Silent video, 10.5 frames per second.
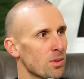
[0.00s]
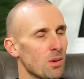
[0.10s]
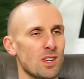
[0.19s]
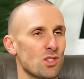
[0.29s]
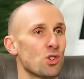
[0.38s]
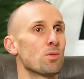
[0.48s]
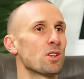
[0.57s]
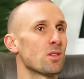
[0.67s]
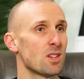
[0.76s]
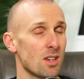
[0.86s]
But don't take too much.
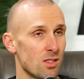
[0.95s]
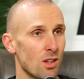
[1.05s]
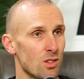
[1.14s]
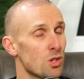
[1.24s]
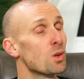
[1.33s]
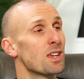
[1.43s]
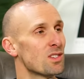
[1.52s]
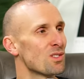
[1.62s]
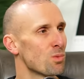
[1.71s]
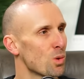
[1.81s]
You don't need to take like 2
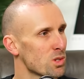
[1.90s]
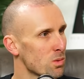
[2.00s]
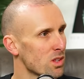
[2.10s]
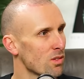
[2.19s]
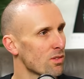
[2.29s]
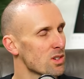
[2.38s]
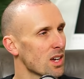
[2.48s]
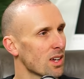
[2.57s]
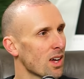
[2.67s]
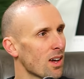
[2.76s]
liters of water with you for a
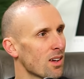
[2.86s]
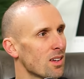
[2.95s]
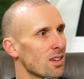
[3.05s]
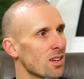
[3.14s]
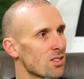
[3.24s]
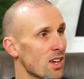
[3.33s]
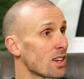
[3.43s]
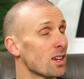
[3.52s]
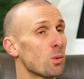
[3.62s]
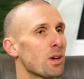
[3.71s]
10K.
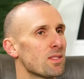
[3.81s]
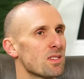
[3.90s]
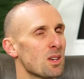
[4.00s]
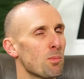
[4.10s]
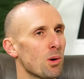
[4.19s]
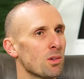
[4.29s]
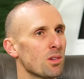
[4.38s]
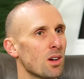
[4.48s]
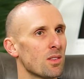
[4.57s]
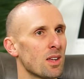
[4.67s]
Take a little bit to sip
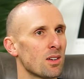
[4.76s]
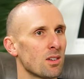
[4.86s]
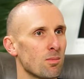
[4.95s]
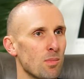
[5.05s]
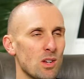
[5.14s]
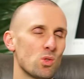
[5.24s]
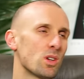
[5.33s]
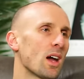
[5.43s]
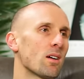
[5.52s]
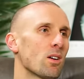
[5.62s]
on and then make sure
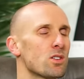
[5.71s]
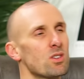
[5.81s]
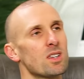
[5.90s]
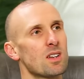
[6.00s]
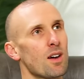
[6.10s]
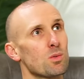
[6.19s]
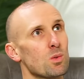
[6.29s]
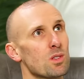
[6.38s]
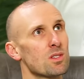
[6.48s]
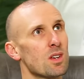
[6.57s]
you get hydrated
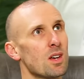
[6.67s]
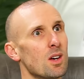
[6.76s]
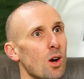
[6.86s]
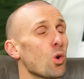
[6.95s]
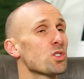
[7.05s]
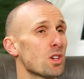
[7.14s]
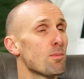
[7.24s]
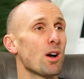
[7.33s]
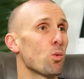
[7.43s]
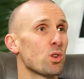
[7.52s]
afterwards. Also, you
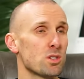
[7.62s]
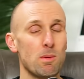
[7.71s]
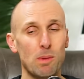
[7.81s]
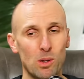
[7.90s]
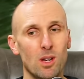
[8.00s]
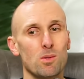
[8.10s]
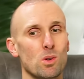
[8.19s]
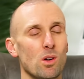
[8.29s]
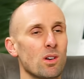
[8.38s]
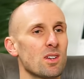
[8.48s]
might want to be building up
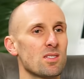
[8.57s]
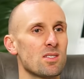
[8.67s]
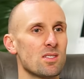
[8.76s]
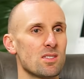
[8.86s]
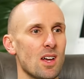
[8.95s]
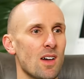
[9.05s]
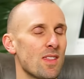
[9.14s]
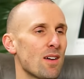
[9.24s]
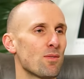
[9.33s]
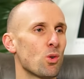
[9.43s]
to a longer distance
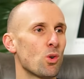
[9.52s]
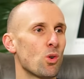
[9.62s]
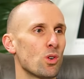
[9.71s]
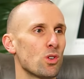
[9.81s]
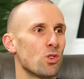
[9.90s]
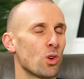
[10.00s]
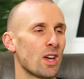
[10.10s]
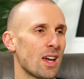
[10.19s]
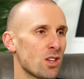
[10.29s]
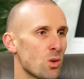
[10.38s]
and therefore you're
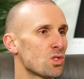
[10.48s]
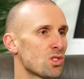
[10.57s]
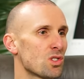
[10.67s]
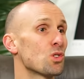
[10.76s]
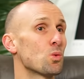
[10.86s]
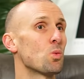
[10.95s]
getting used to